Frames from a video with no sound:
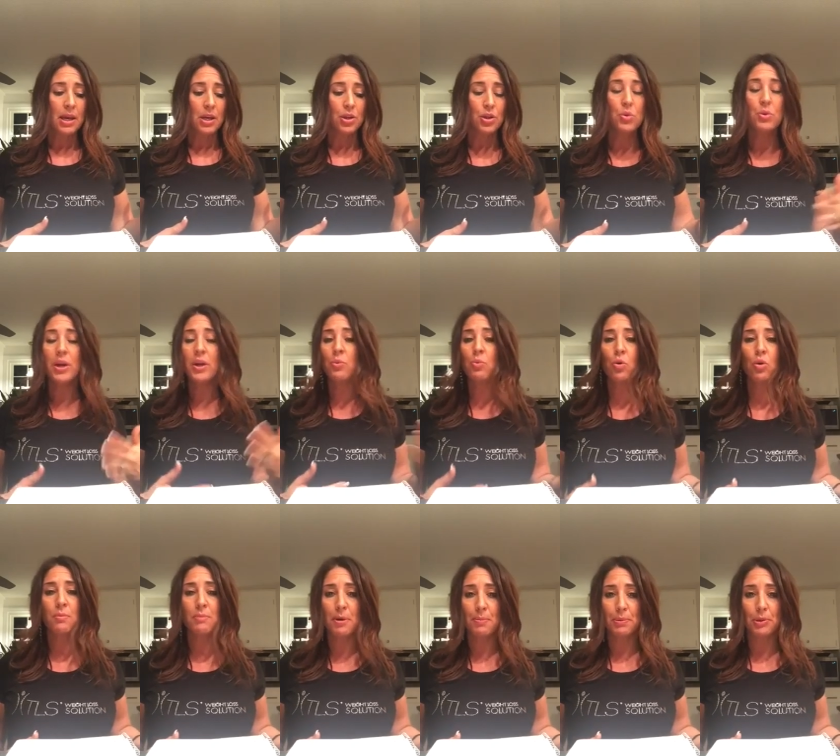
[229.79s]
You can
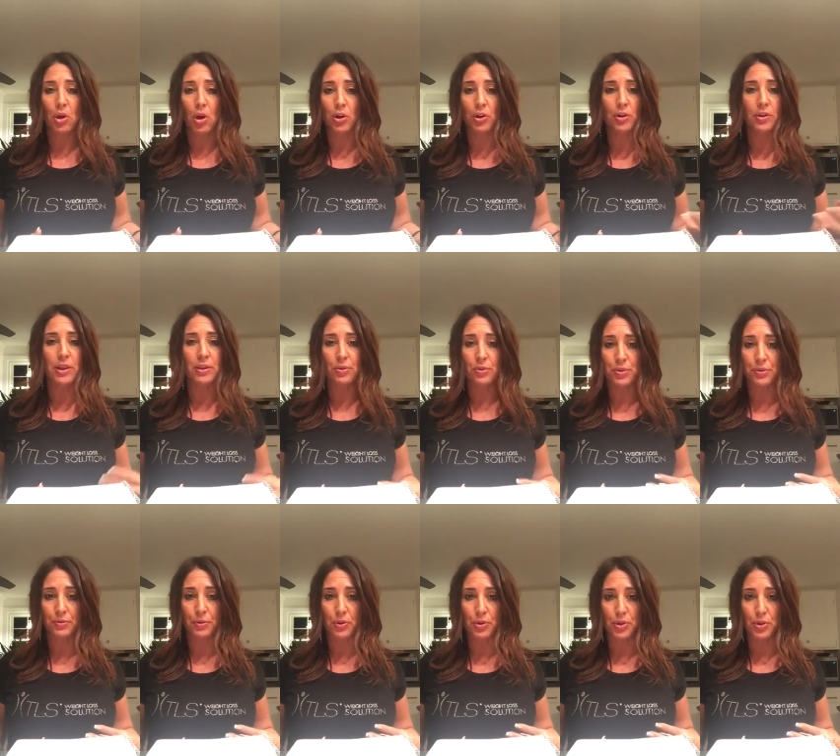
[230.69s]
warm up longer than those
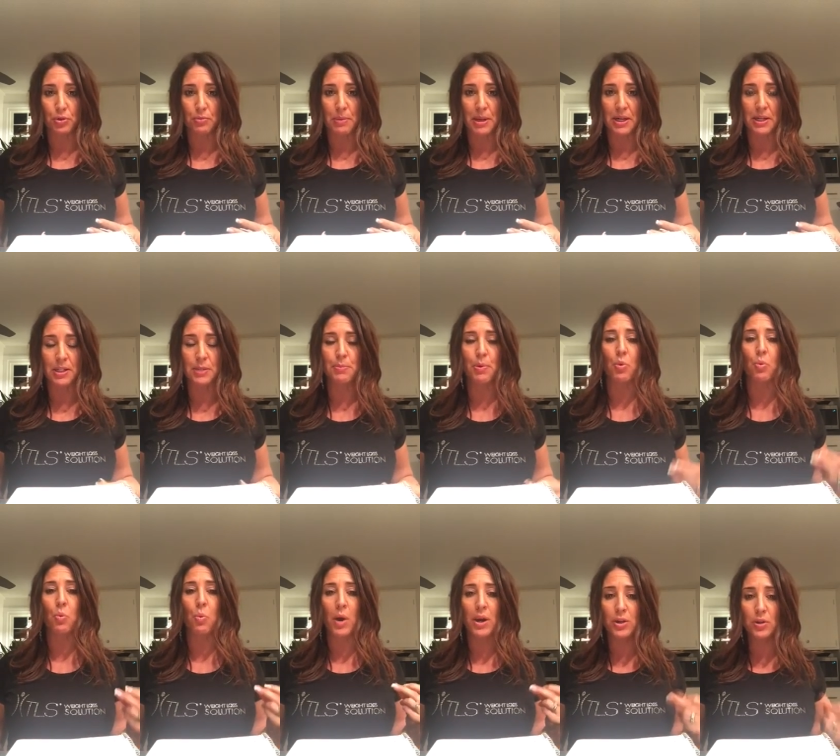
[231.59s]
first 2 minutes, but
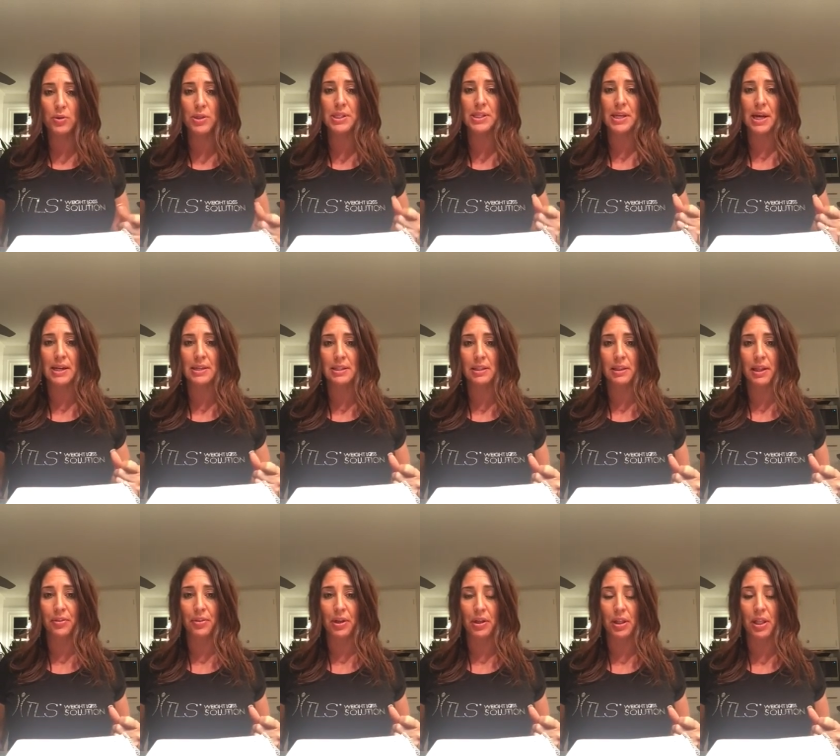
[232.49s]
when you decide to
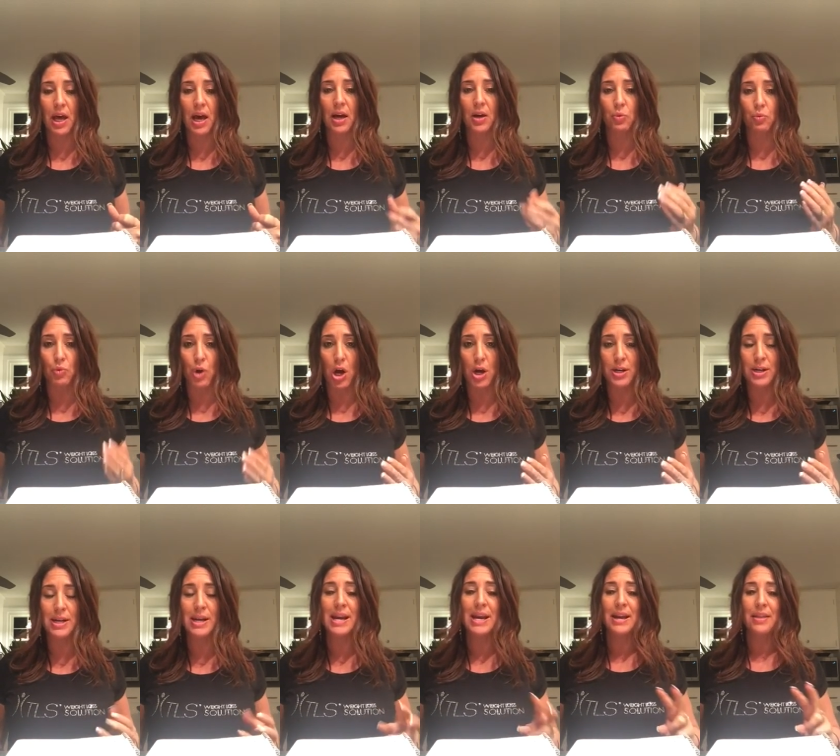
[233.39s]
let the clock run,